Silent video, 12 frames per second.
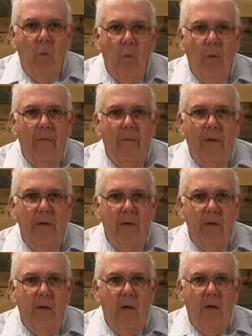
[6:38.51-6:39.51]
what they
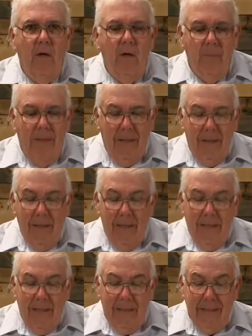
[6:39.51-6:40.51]
are talking about
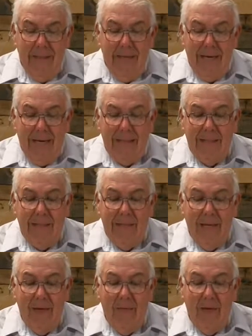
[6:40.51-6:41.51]
and exactly
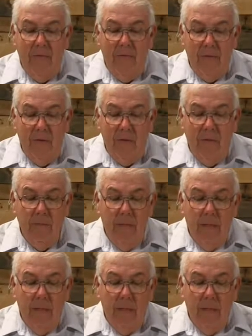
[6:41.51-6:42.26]
how they feel.